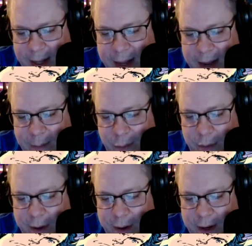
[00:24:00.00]
at that
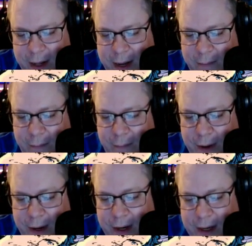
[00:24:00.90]
point, and then
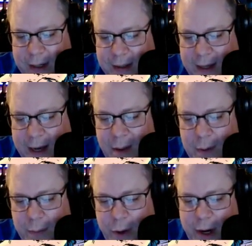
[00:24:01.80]
he's like, "I
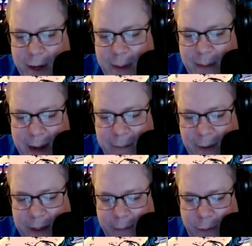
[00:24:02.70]
must put her out of my mind for
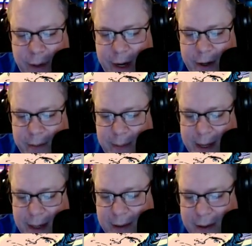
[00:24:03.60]
several years." But
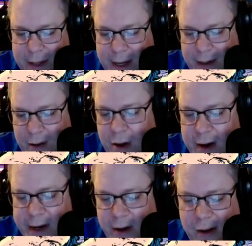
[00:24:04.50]
then I saw that
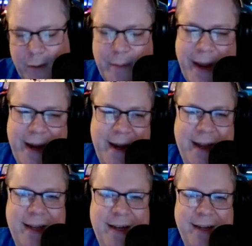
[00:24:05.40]
haughty Aquaman, and
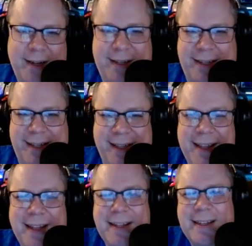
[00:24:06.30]

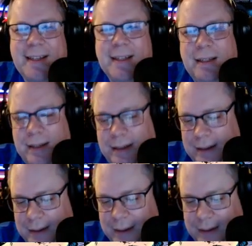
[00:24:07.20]
I, mm, you
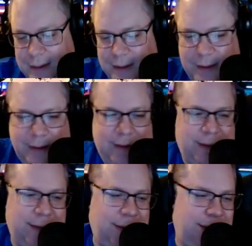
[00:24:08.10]
know, that blonde
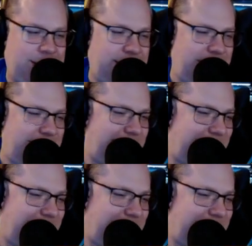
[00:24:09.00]
biscuit will do it